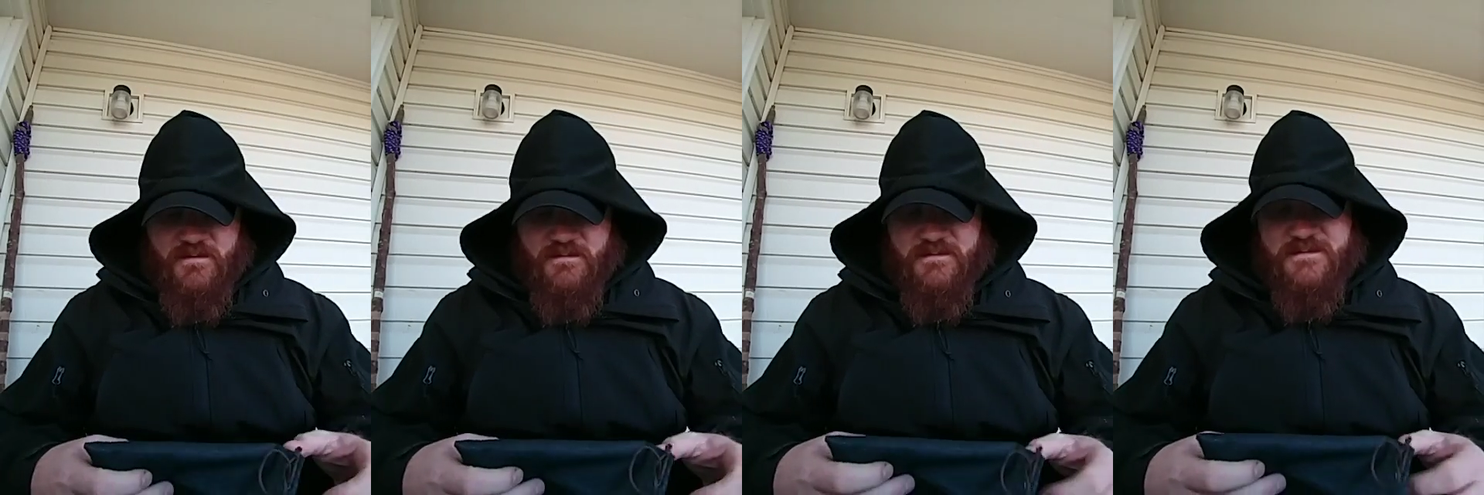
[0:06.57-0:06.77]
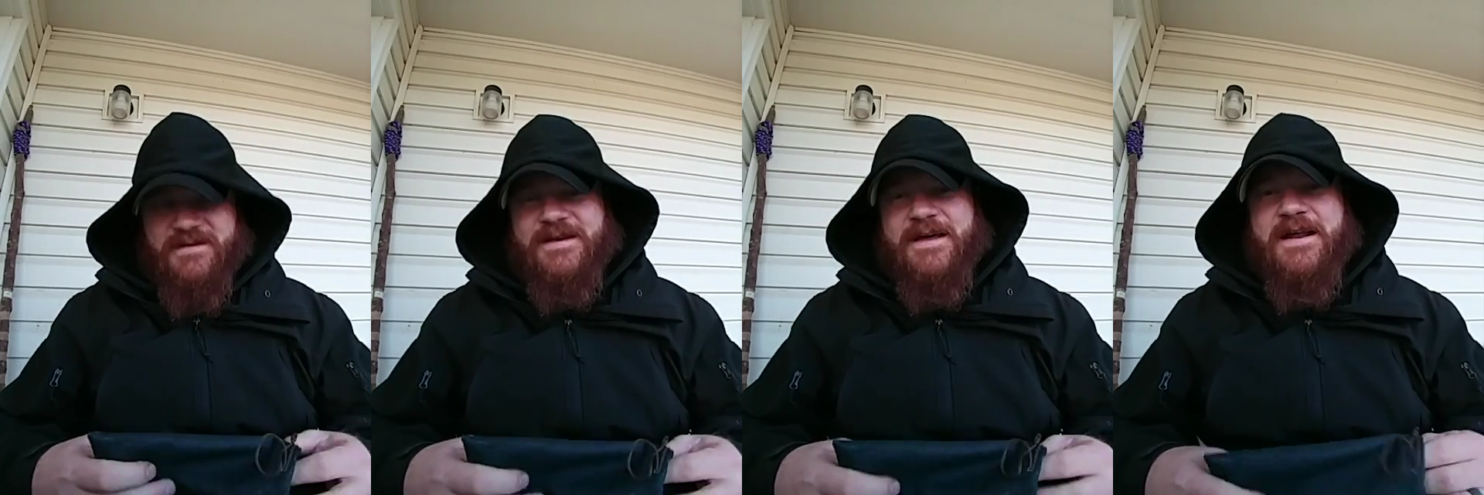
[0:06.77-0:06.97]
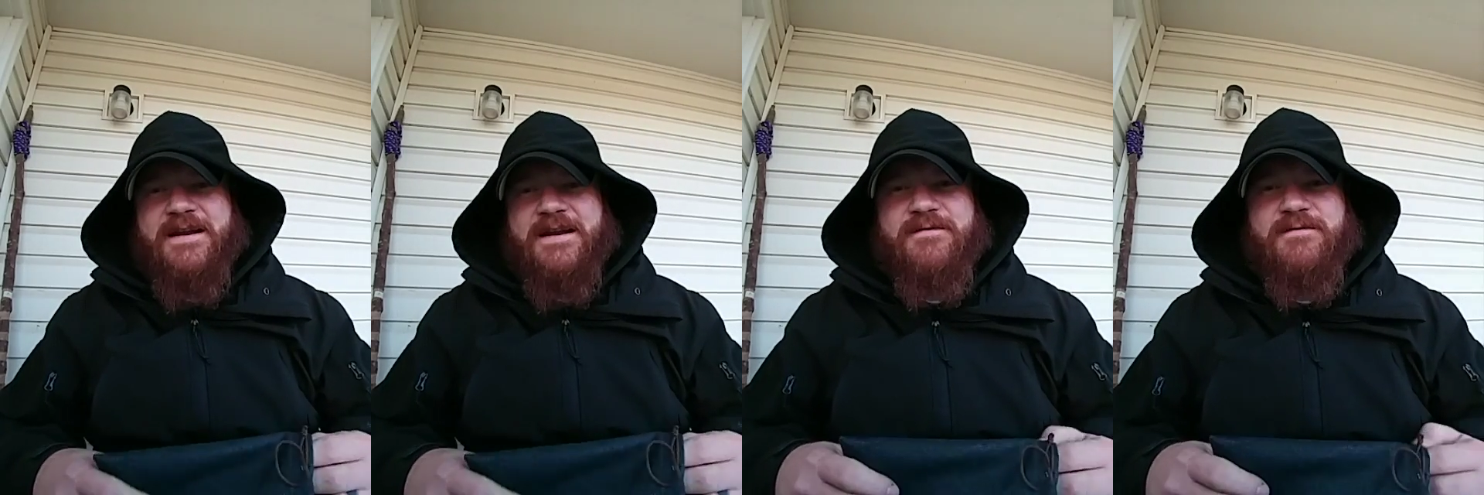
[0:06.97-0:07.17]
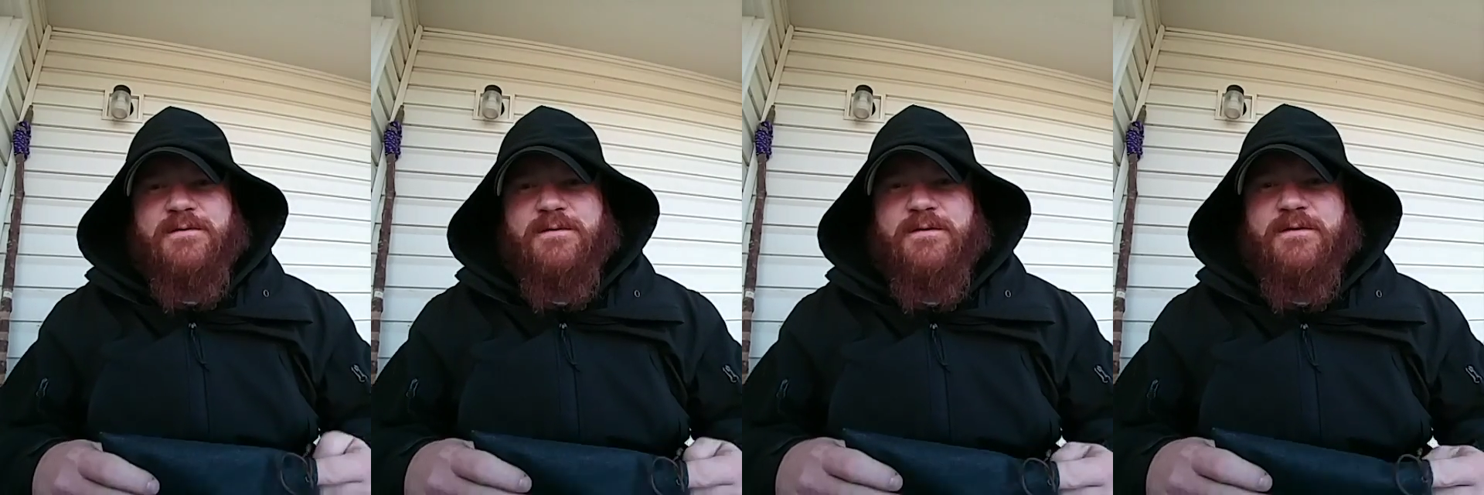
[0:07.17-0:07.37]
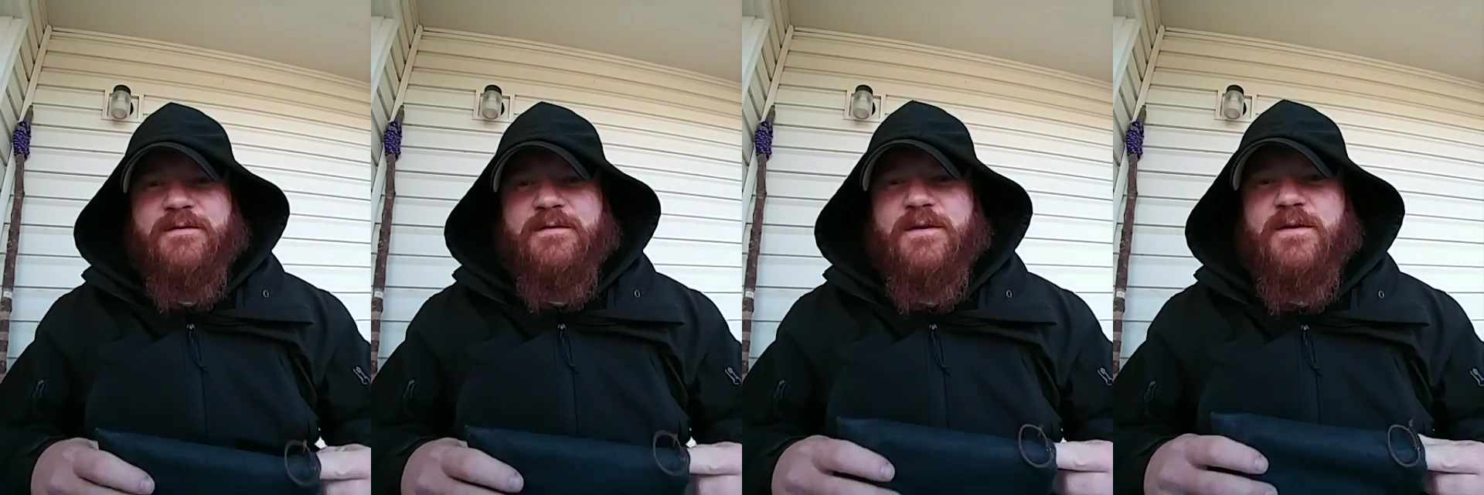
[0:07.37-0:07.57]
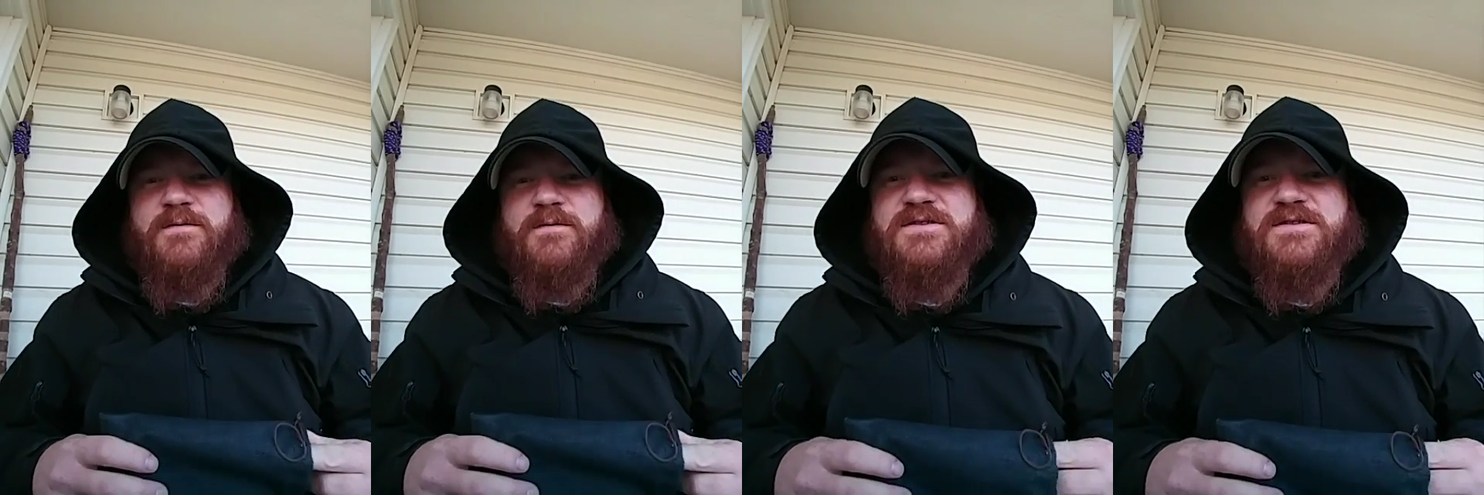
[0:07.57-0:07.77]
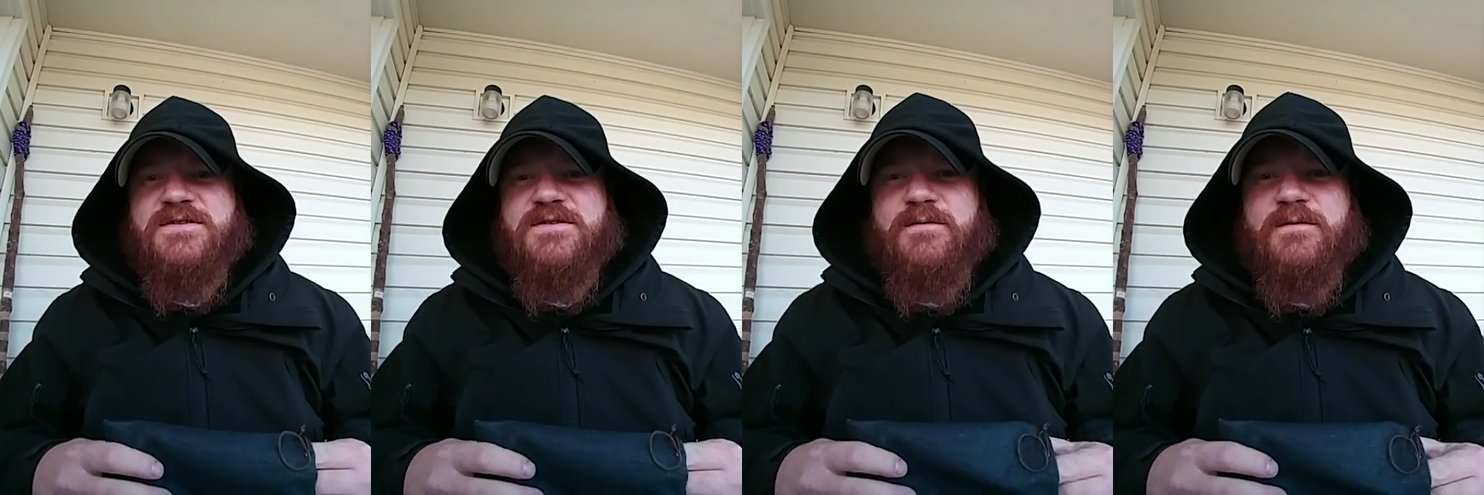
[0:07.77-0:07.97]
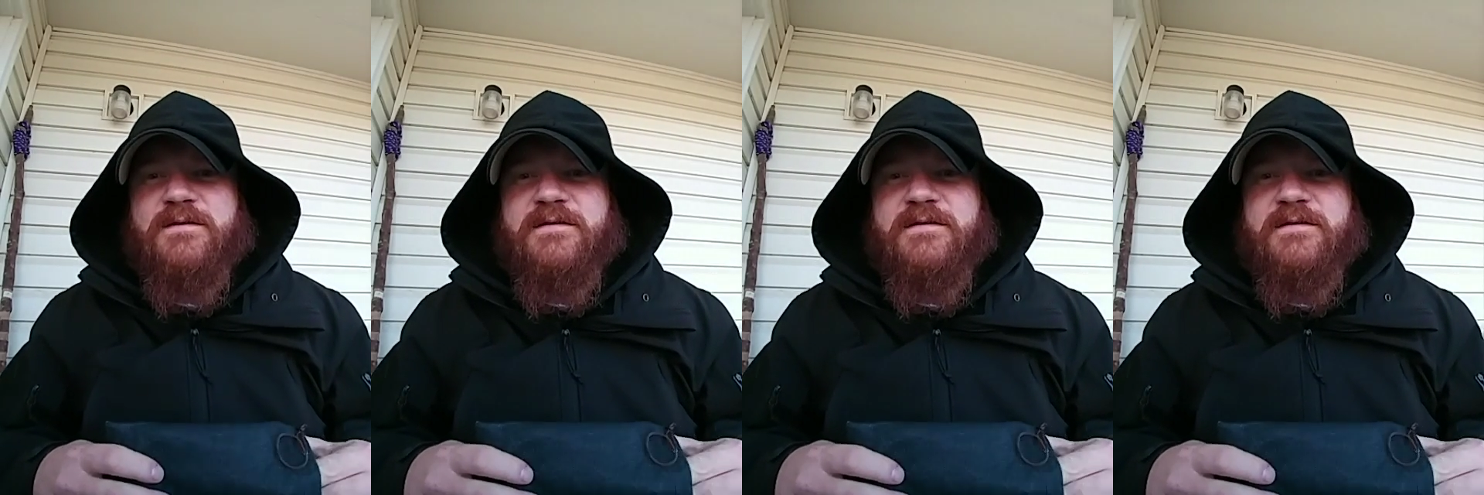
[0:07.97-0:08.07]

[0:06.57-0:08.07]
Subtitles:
Well, not even review, just a